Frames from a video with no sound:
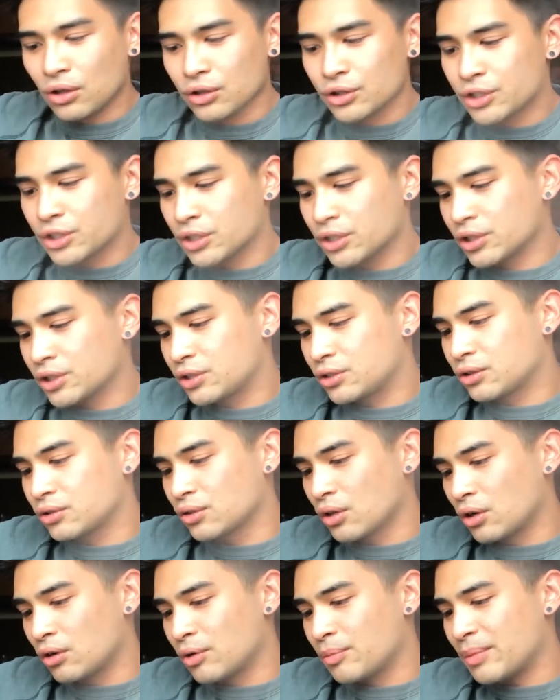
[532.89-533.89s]
The culture
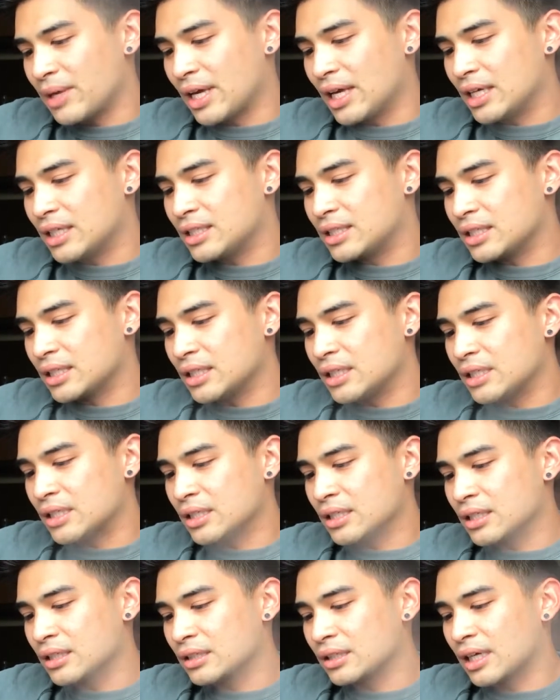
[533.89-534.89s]
is so
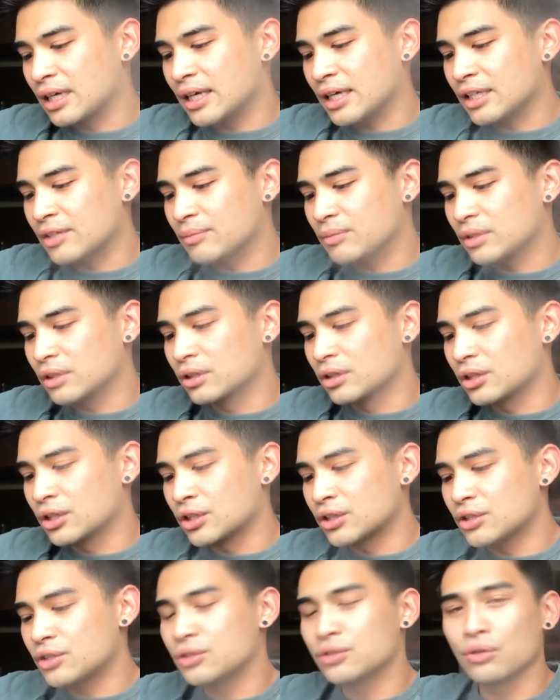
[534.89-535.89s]
amazing. Like,
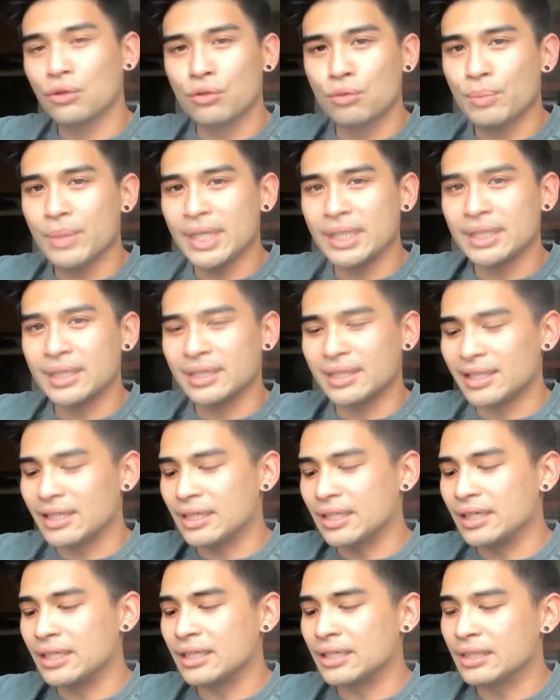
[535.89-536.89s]
learned so
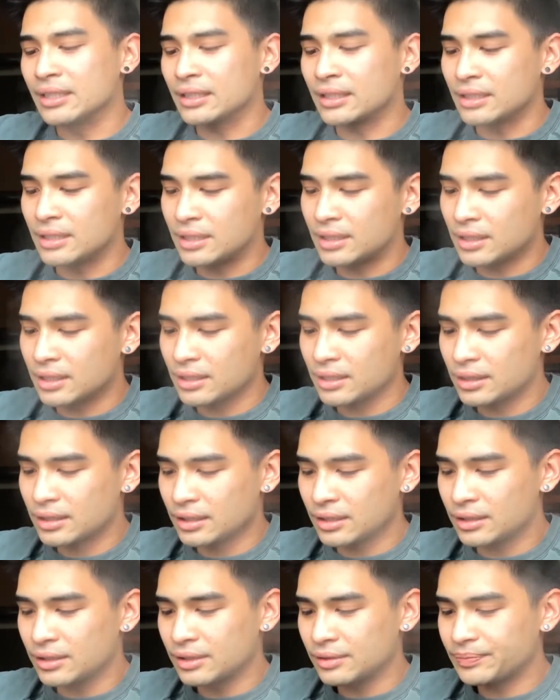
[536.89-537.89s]
many
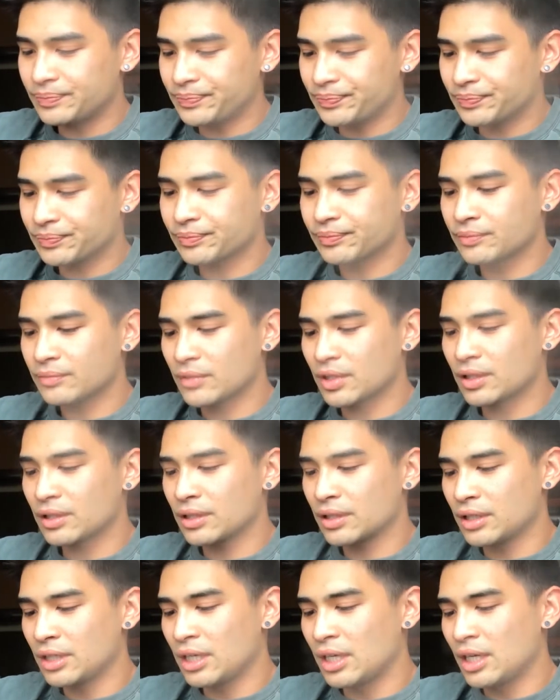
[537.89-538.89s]
things.
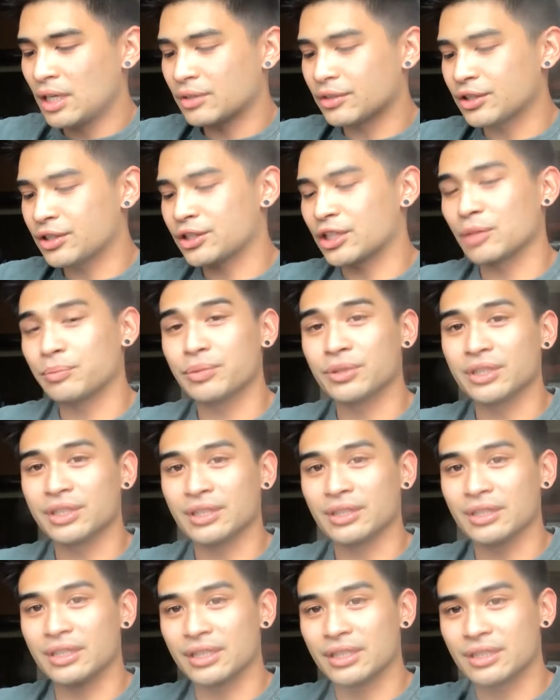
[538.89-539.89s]
I'm gonna start
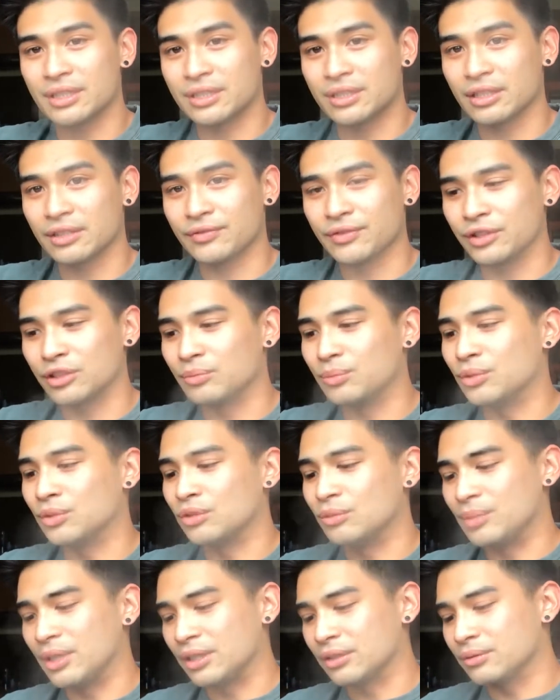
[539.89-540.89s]
putting this stuff in the
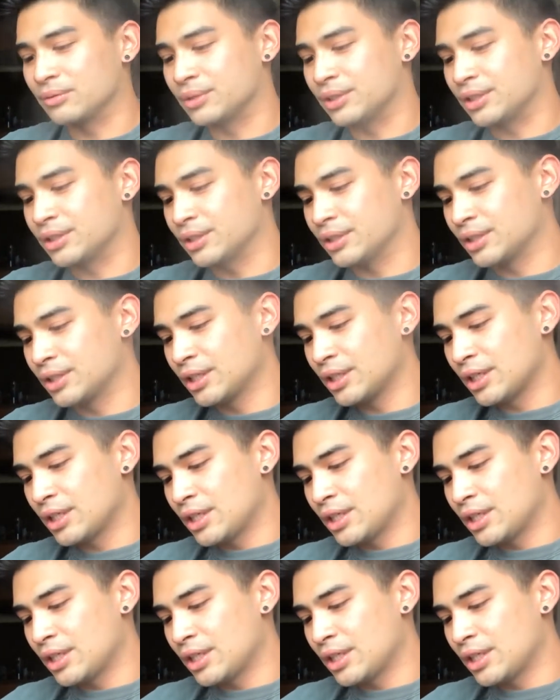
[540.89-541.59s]
bowl, by the way.